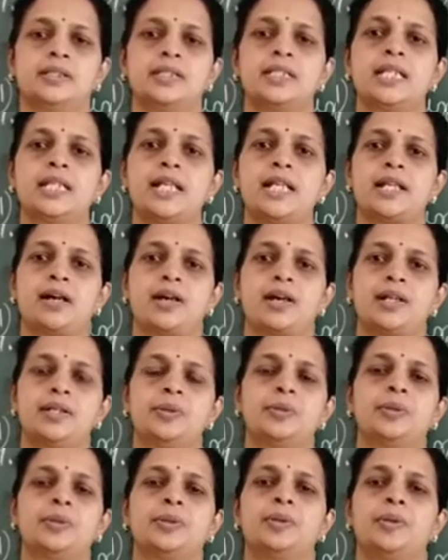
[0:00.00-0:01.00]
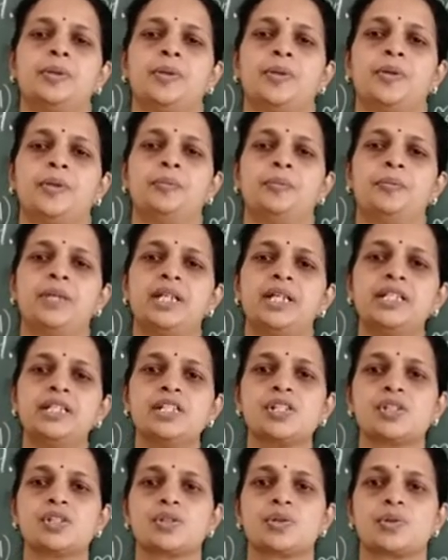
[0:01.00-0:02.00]
There are
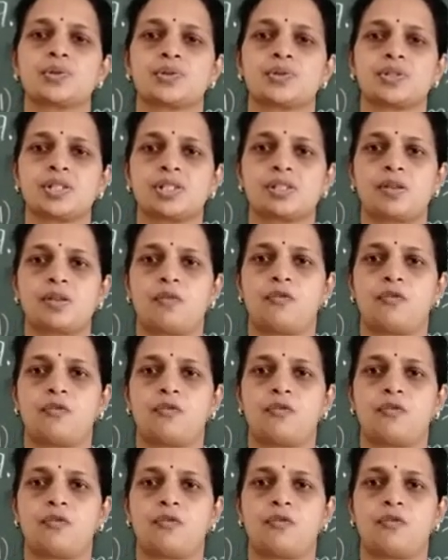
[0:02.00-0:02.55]
many sources